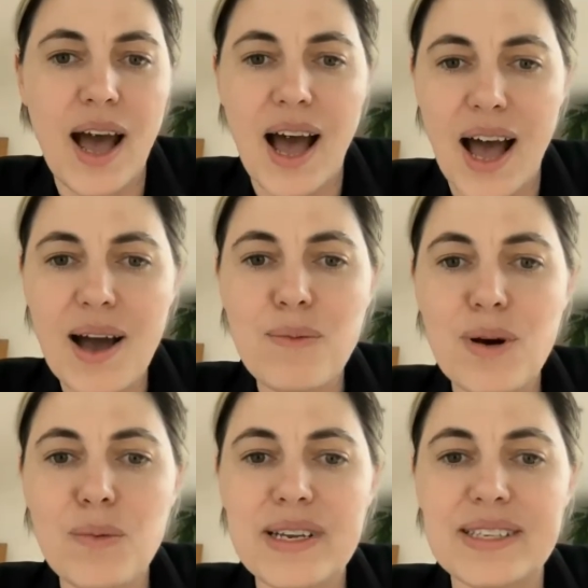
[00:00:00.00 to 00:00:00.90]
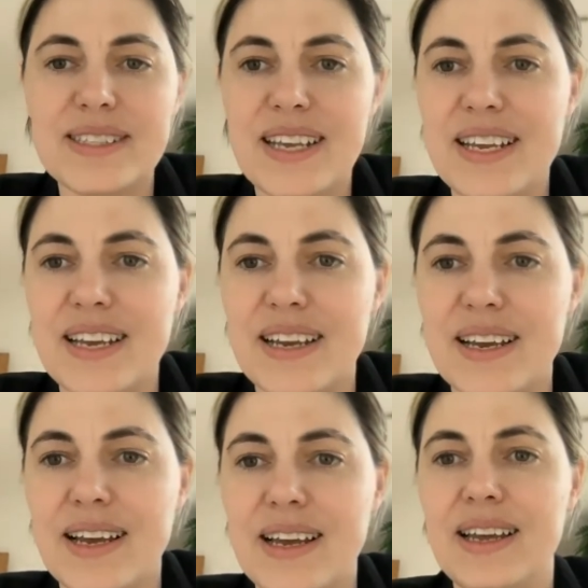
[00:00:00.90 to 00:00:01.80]
are what we're
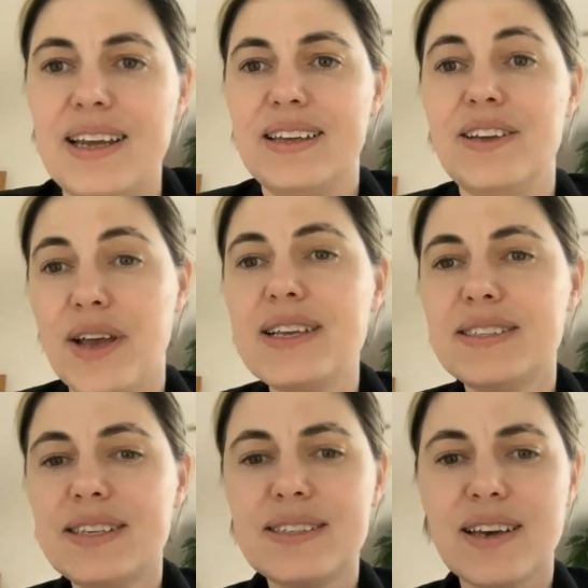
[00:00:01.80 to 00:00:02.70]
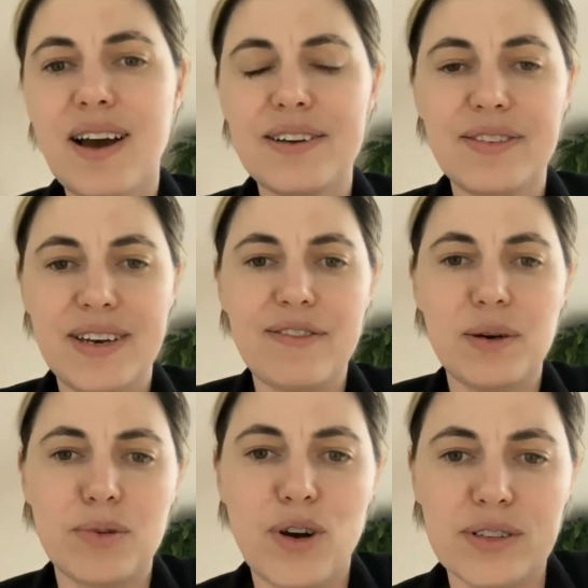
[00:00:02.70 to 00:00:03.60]
seeing you know, is this the kind of
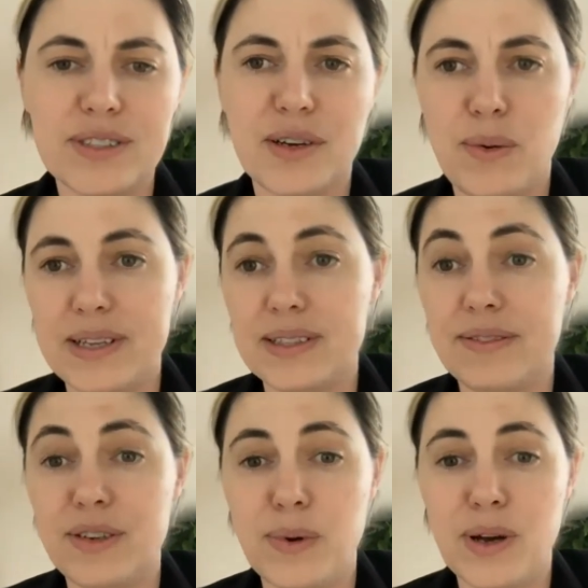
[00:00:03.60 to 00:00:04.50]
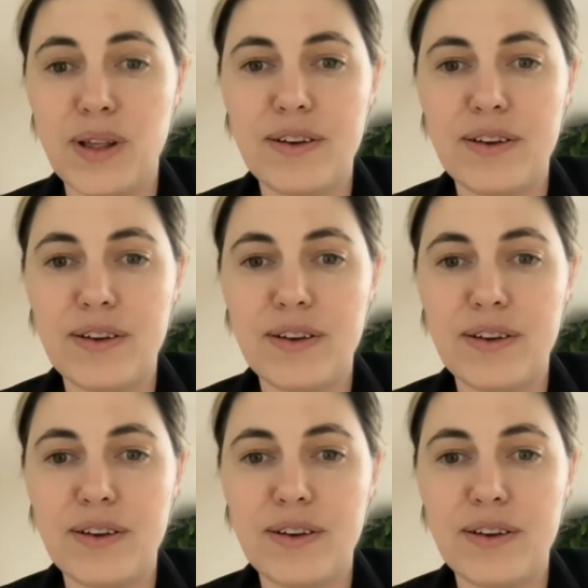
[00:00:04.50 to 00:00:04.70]
inevitable consequence, if you will,